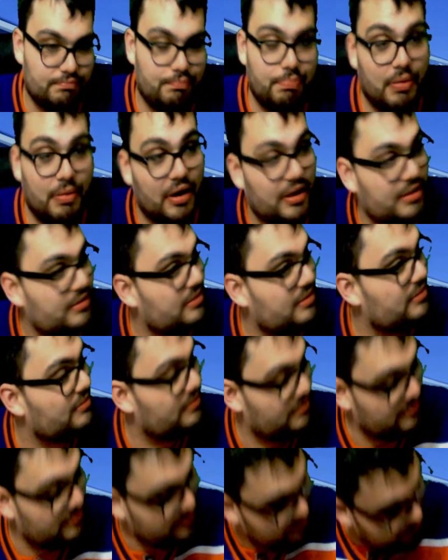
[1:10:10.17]
But,
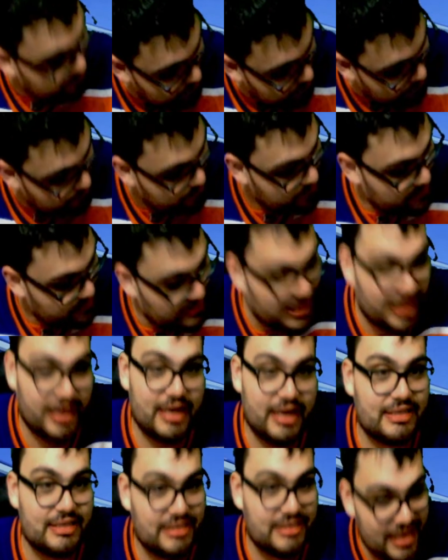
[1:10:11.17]
like
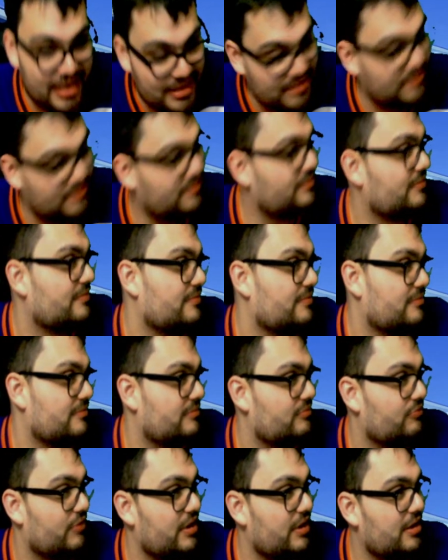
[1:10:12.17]
I said,
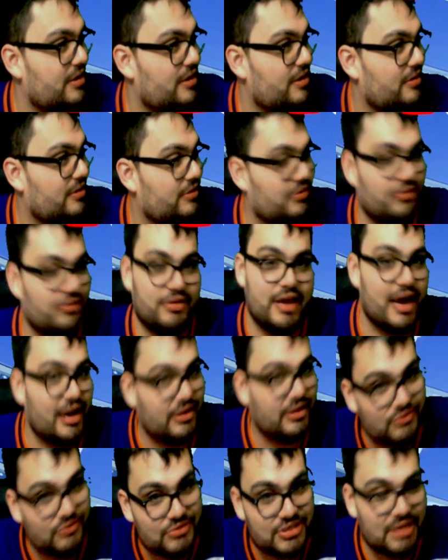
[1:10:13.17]
Rick, you got to
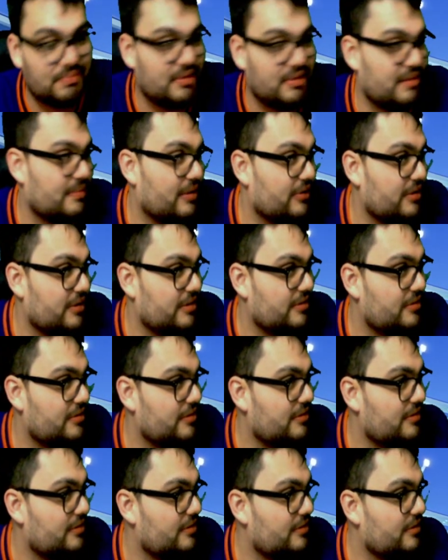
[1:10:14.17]
do something about it.
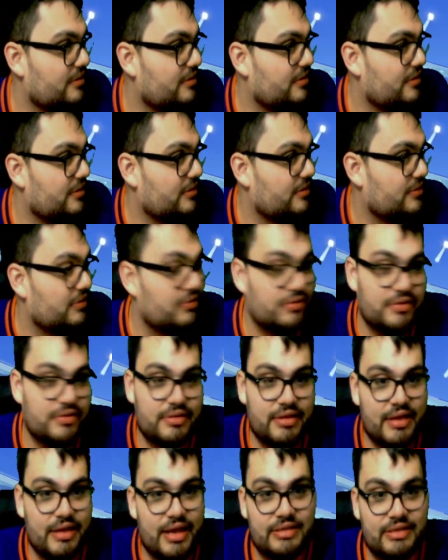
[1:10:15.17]
Dude,
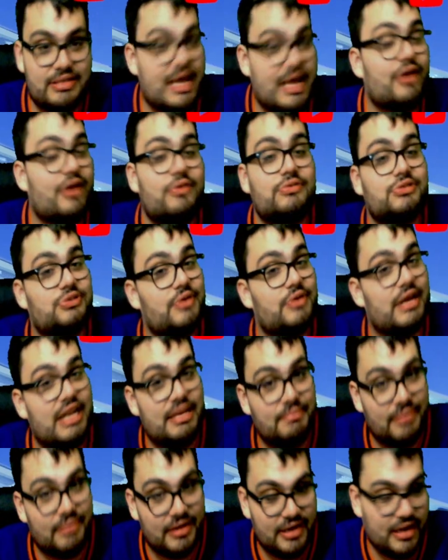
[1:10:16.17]
that goes to
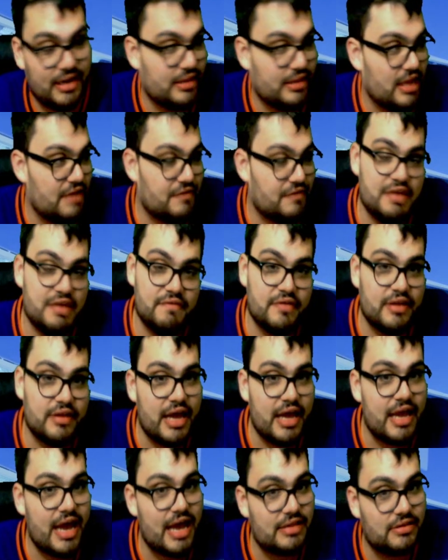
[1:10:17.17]
anybody in life. Even
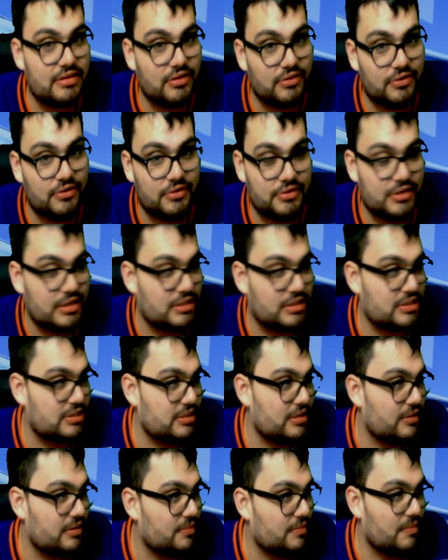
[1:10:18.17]
I had to learn this.
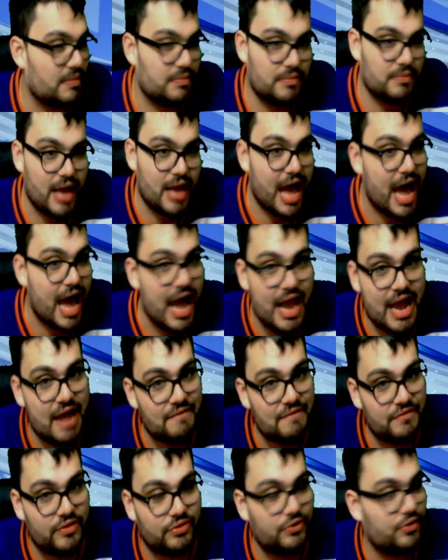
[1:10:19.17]
I
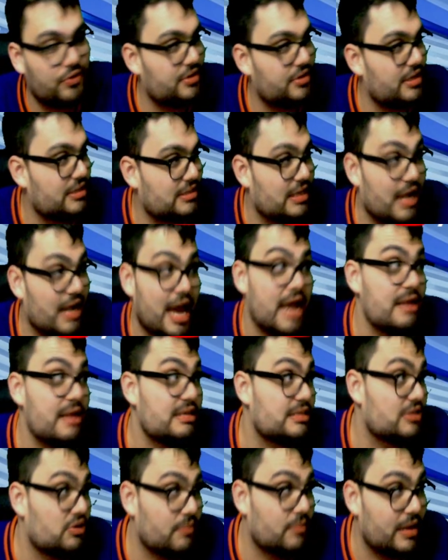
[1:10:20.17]
have to learn this, and I
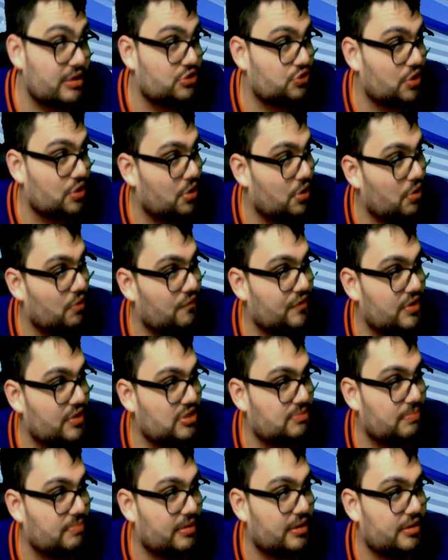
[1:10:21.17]
still might struggle with
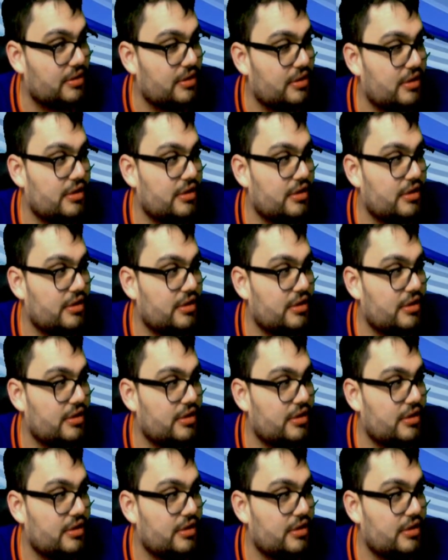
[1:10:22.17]
this, but